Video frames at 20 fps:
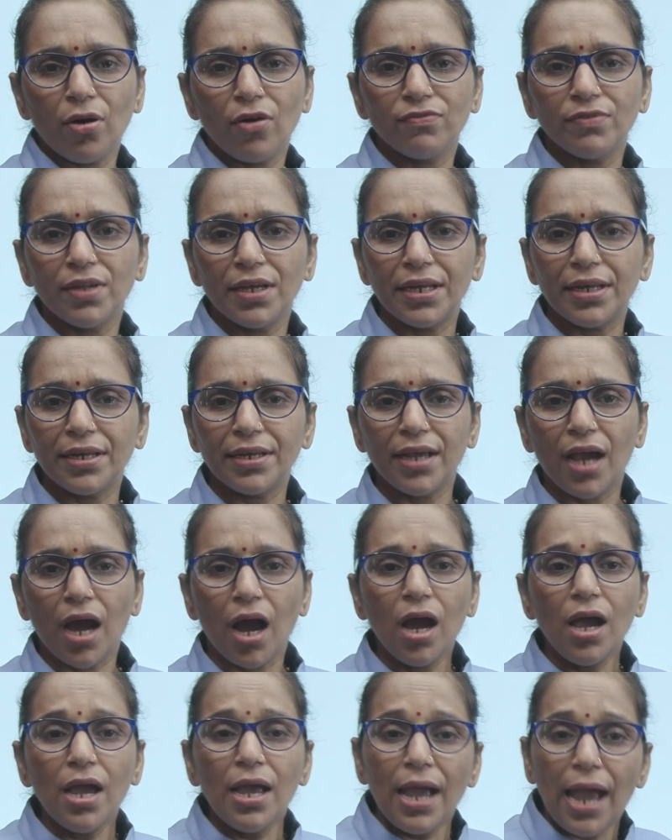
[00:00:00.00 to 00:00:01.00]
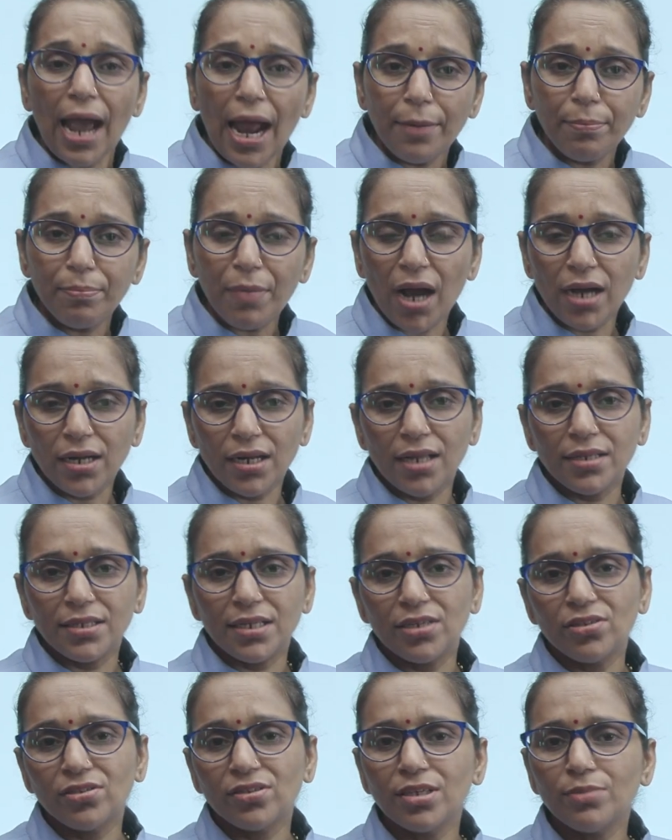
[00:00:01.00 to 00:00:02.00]
of the India and
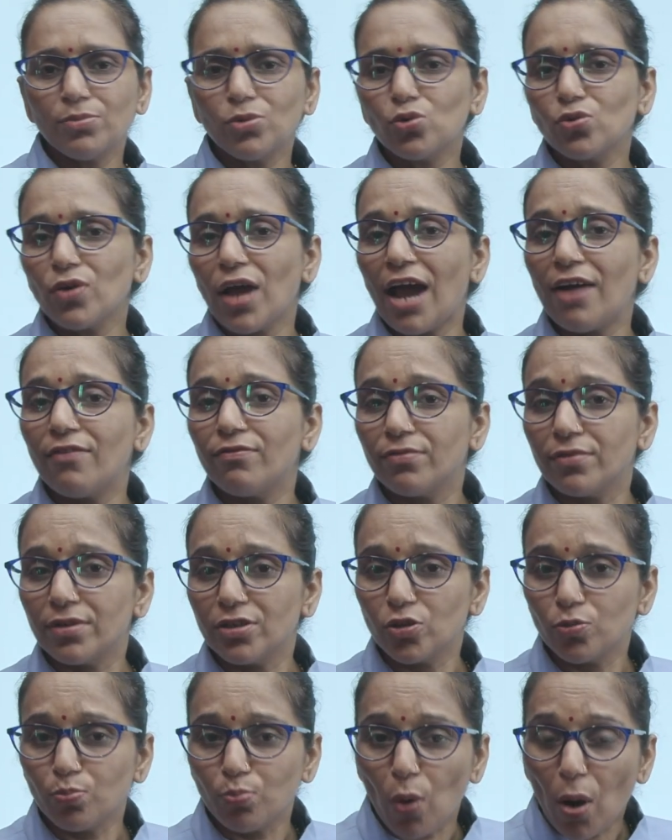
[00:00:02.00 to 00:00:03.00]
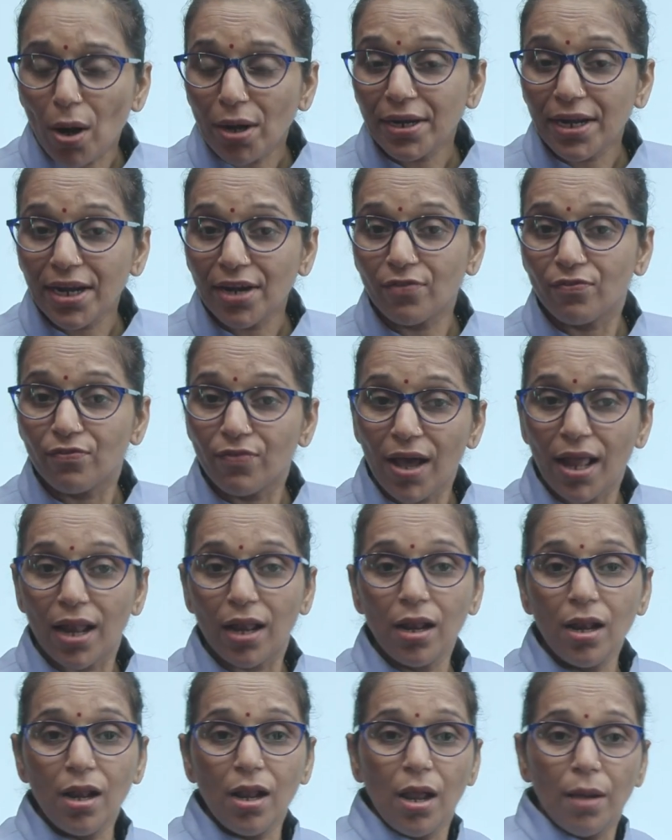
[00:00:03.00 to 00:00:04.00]
Bangladesh seems to have responded
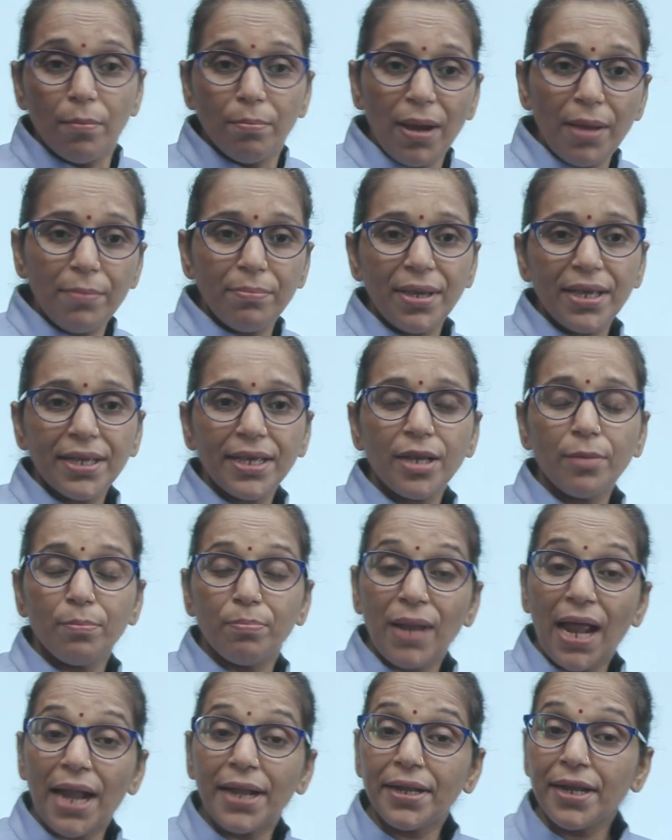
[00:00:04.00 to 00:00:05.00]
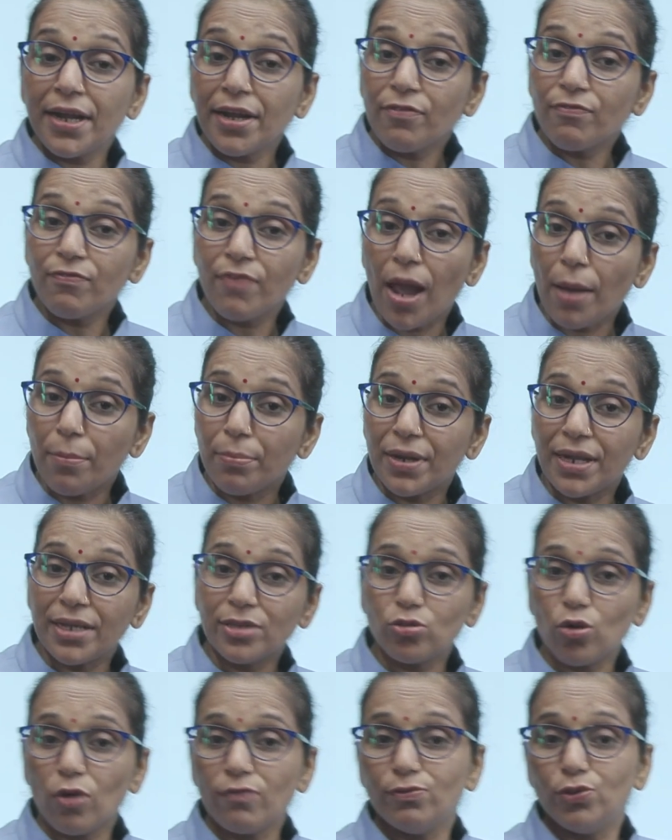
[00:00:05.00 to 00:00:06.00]
well by making blended
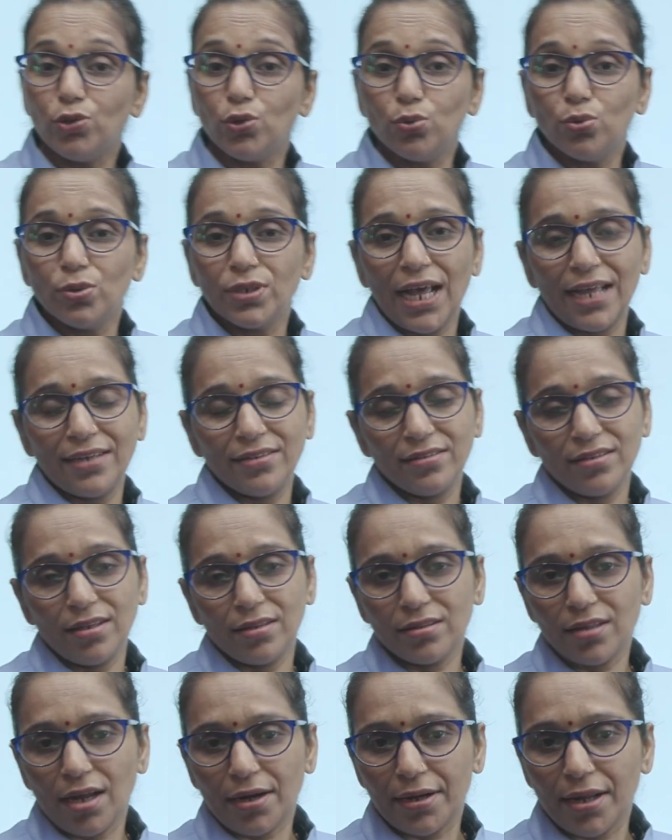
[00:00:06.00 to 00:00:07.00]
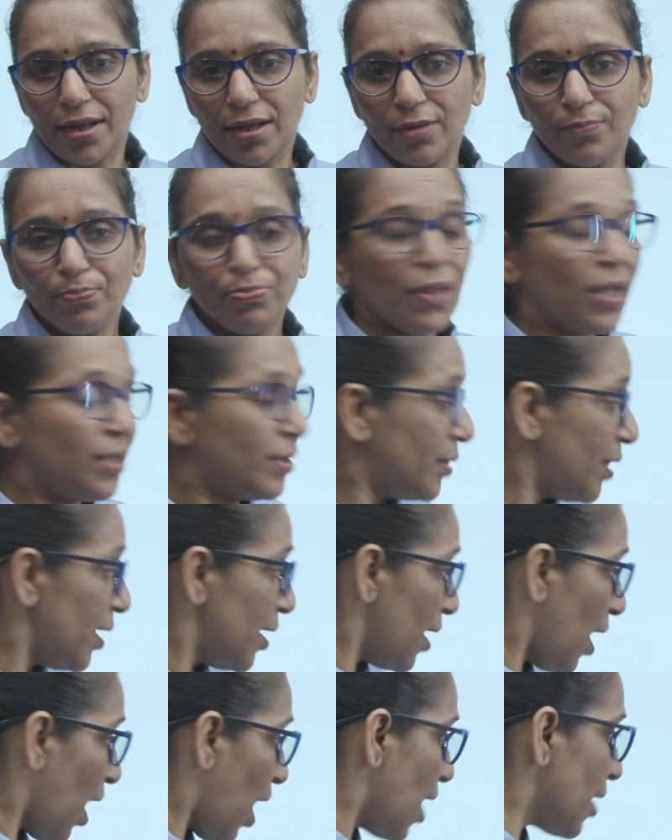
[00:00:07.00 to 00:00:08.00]
fabrics of jute and synthetic.
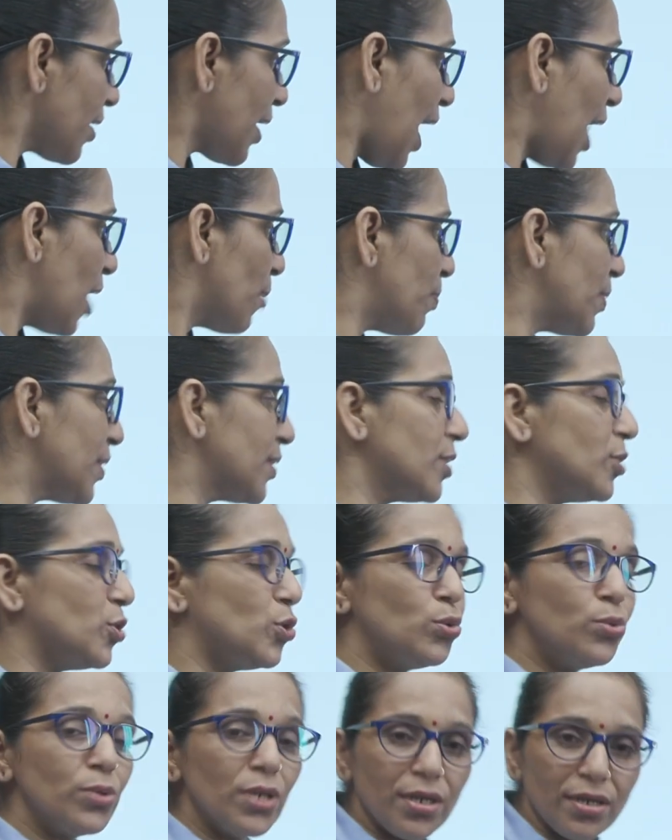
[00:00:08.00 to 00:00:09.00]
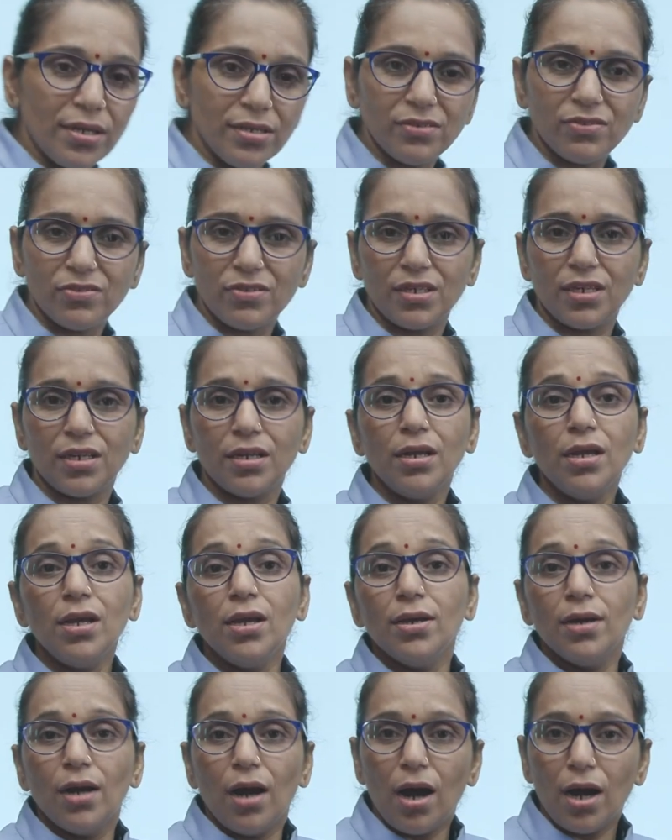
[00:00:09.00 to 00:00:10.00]
They are helping the jute industry
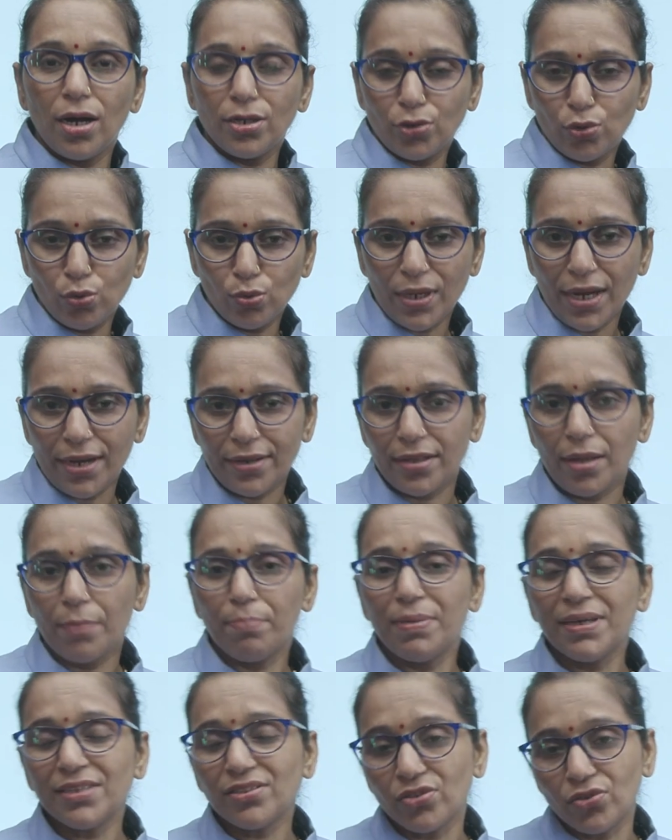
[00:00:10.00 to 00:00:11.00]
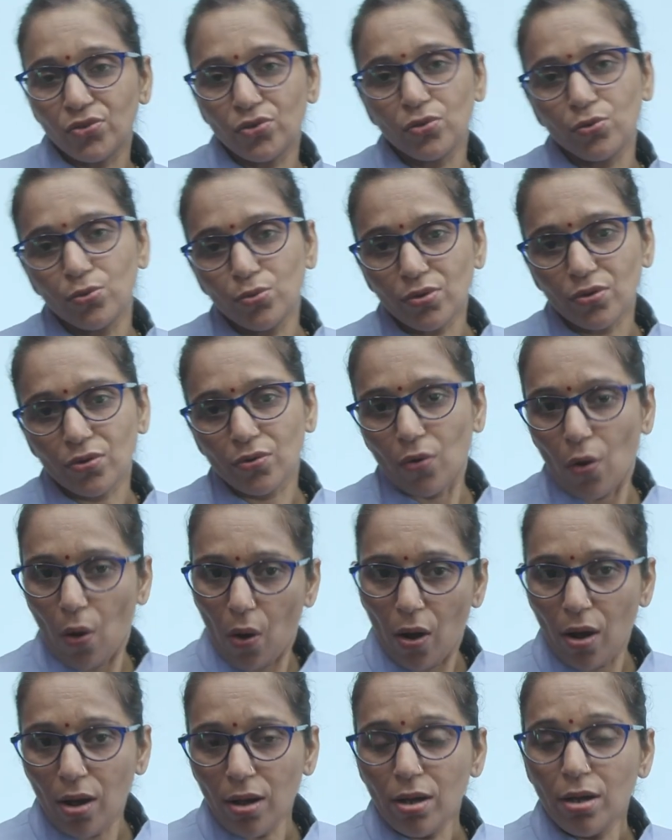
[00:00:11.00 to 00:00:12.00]
to get the best jute
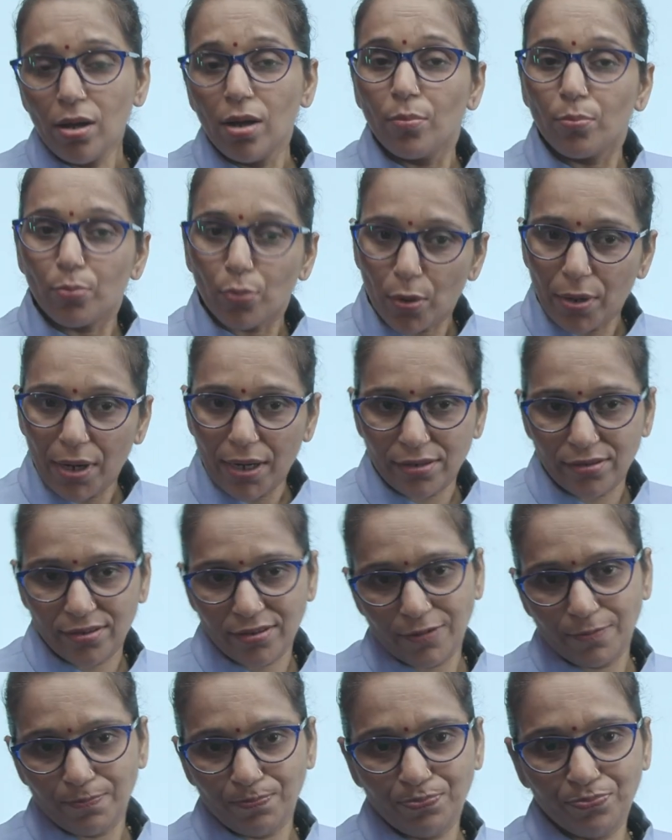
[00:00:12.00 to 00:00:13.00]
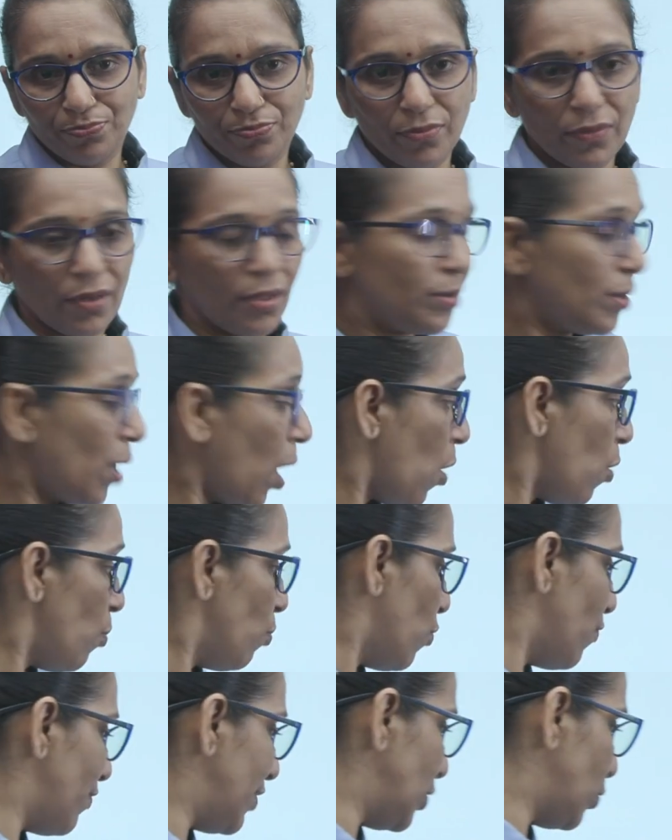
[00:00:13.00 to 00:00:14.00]
raw products. Now
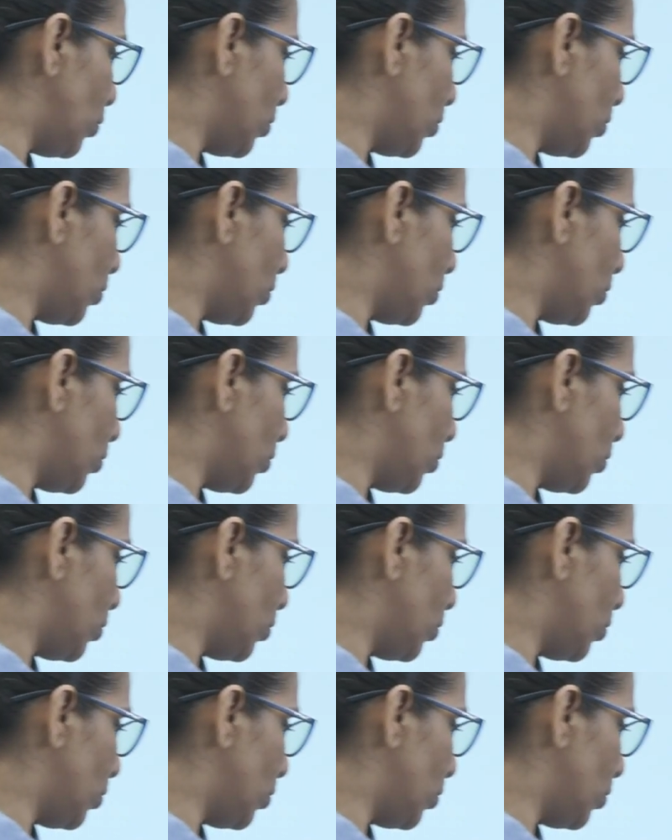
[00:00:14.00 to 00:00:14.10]
moving